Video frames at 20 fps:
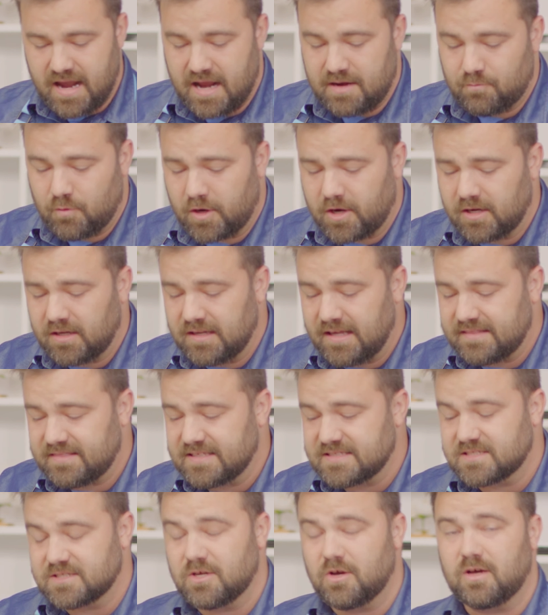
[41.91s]
and we're going to let
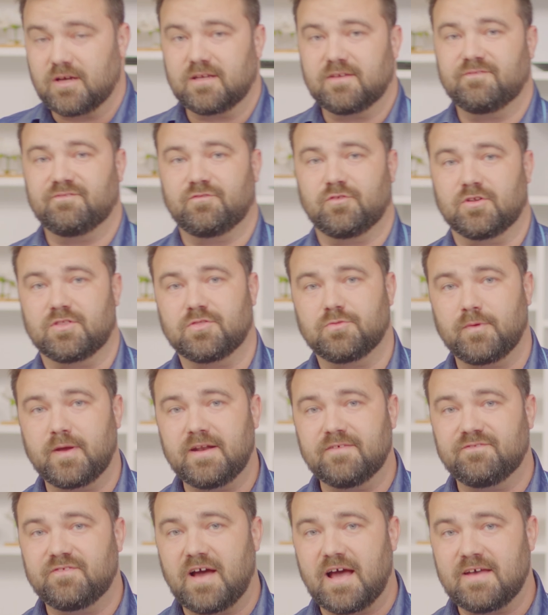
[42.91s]
this cook for 3
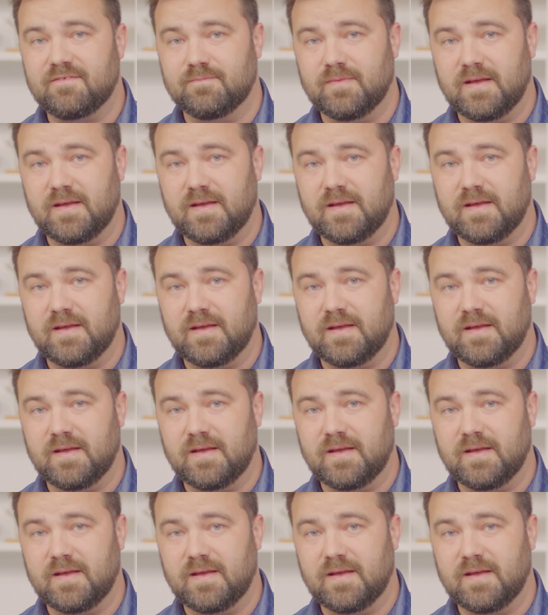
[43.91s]
to 5